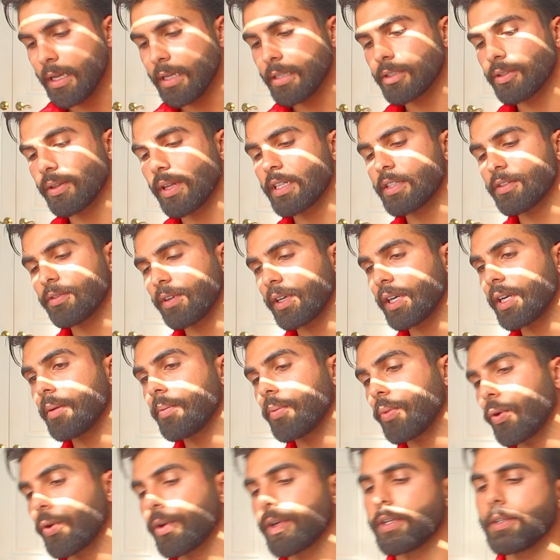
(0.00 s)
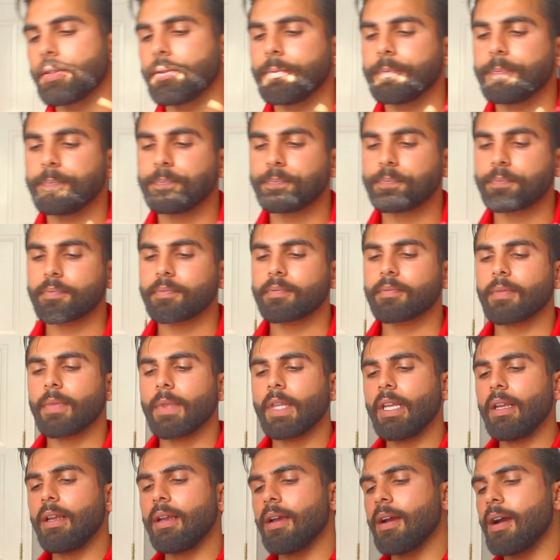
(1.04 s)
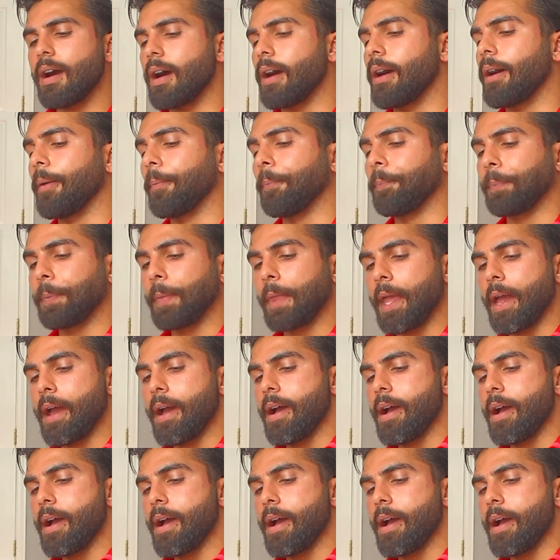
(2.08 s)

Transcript: So that's very important. Um,